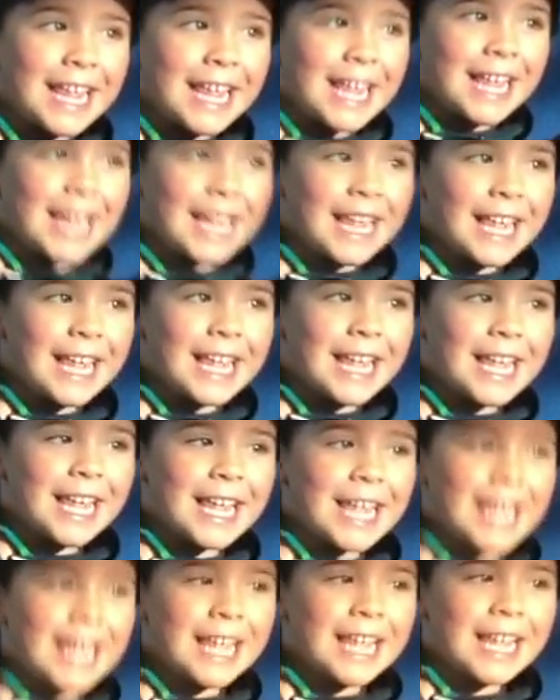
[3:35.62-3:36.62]

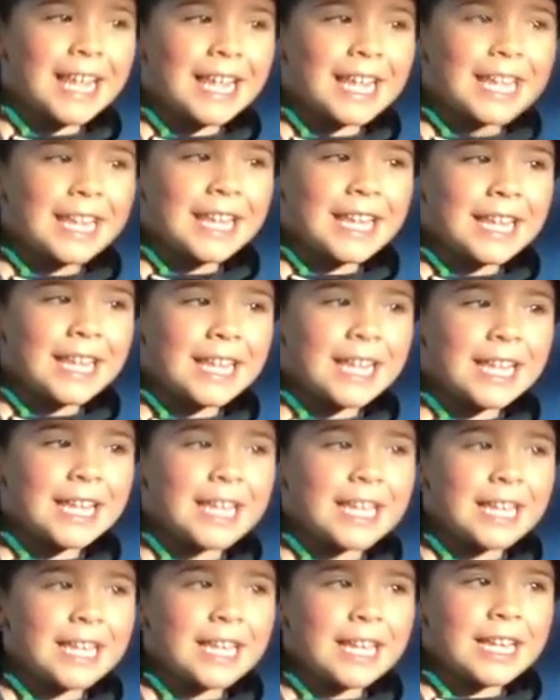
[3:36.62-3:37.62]

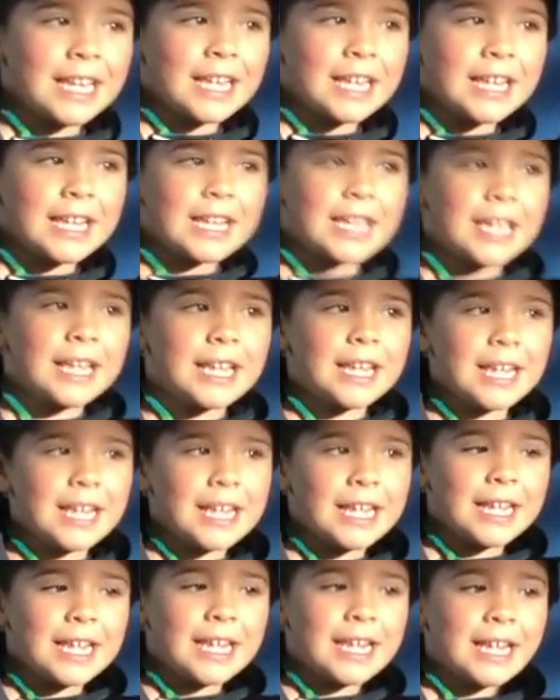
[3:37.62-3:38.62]

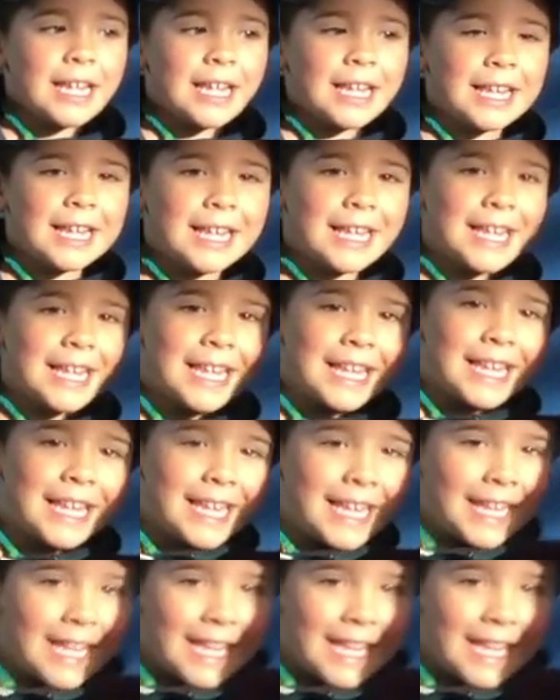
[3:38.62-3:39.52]
The person shown says nothing.